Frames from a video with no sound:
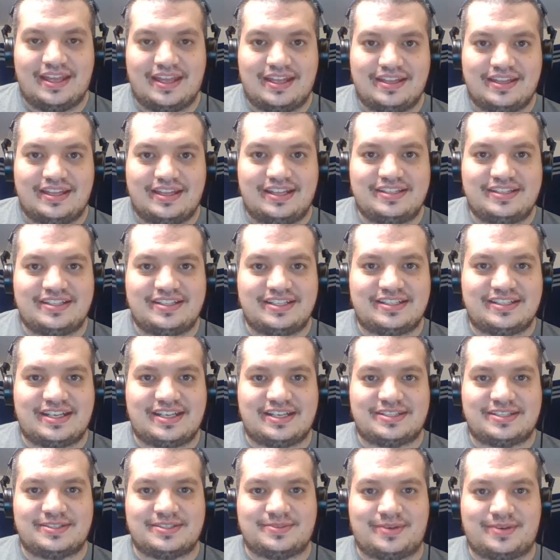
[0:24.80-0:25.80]
And that's the
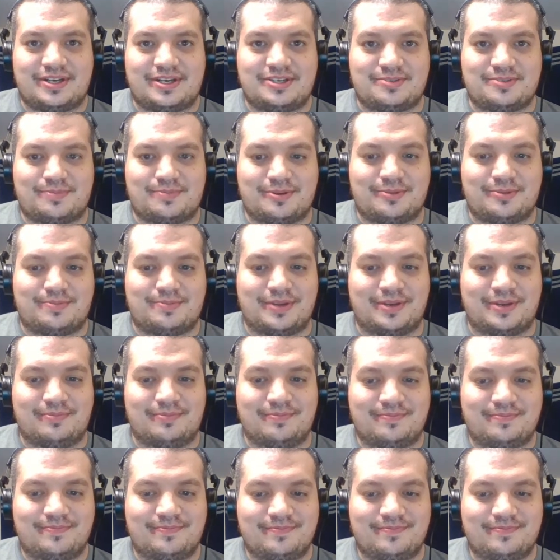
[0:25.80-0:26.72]
Texas Ranger bullpen.